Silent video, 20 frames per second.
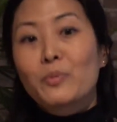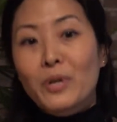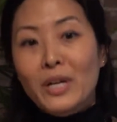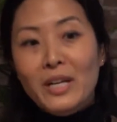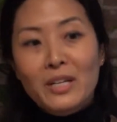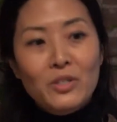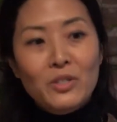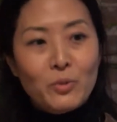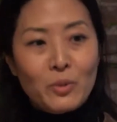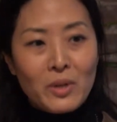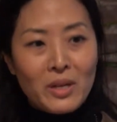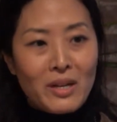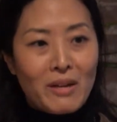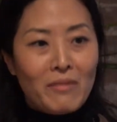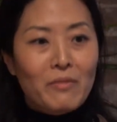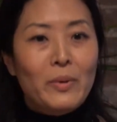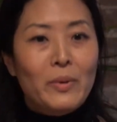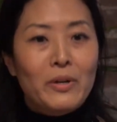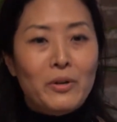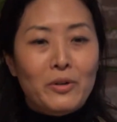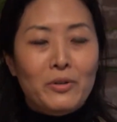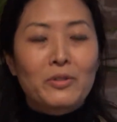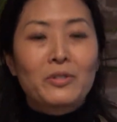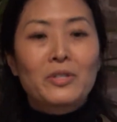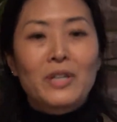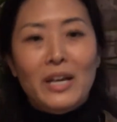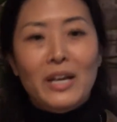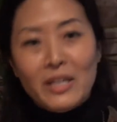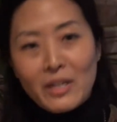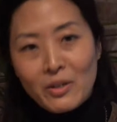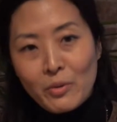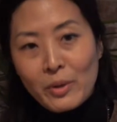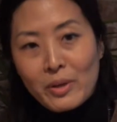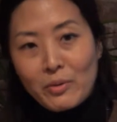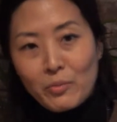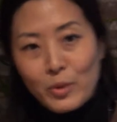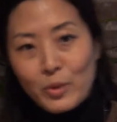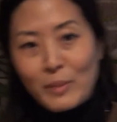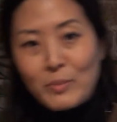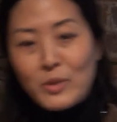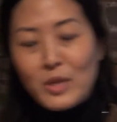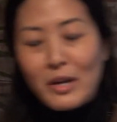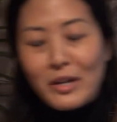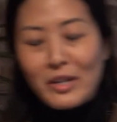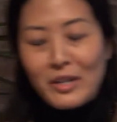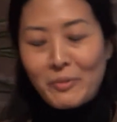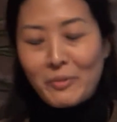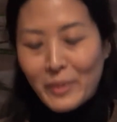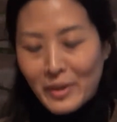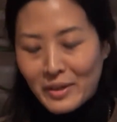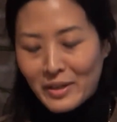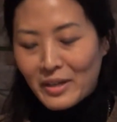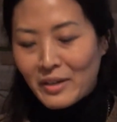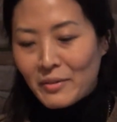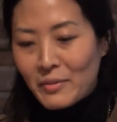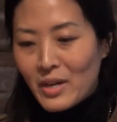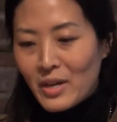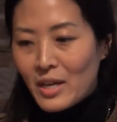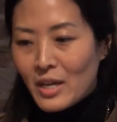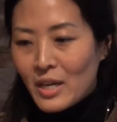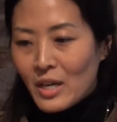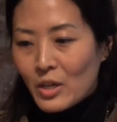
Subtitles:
brains so we can have a better understanding of what I'm talking about here.